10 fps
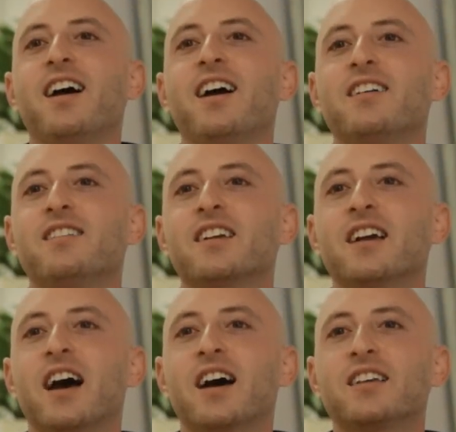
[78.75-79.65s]
And the
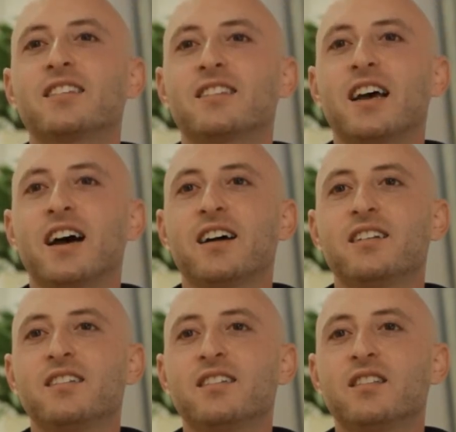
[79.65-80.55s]
guy
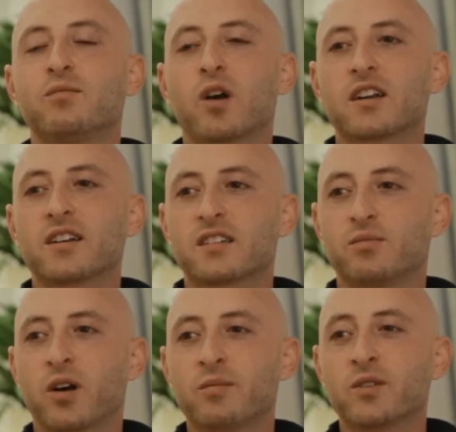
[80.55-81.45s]
said in the marketing
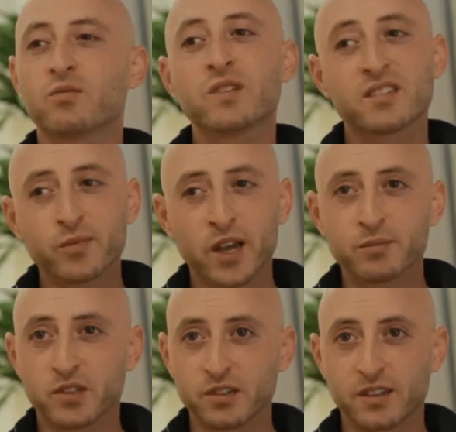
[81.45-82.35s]
department, we
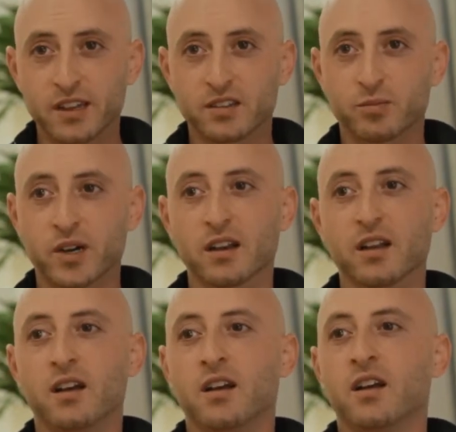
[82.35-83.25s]
sometimes do this, but
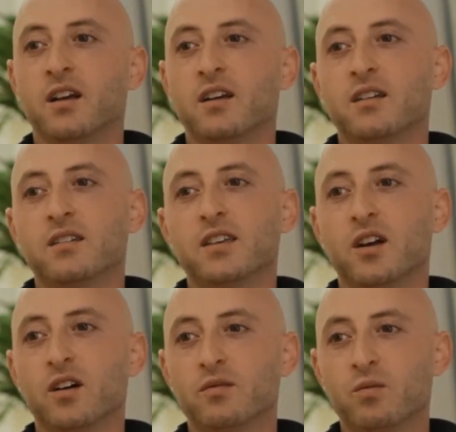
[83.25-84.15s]
you
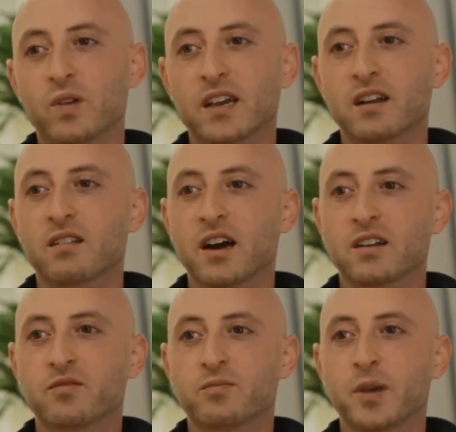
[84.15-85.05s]
know, we get a
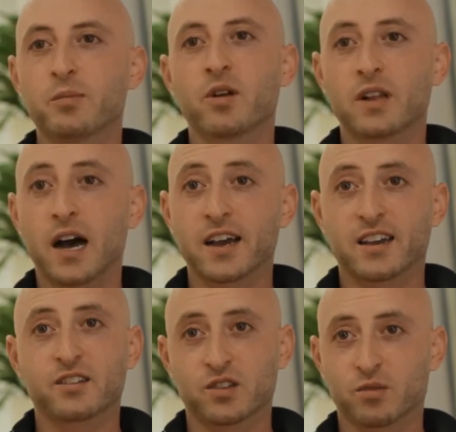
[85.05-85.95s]
lot of people
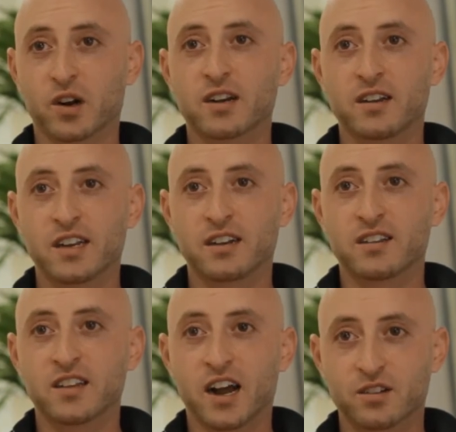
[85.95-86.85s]
lying, so we're going to need a
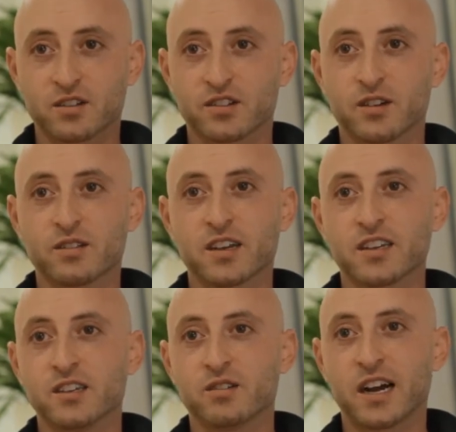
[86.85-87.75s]
doctor's note
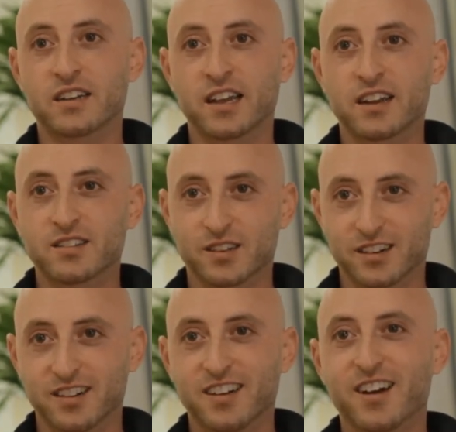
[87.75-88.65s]
that you had cancer.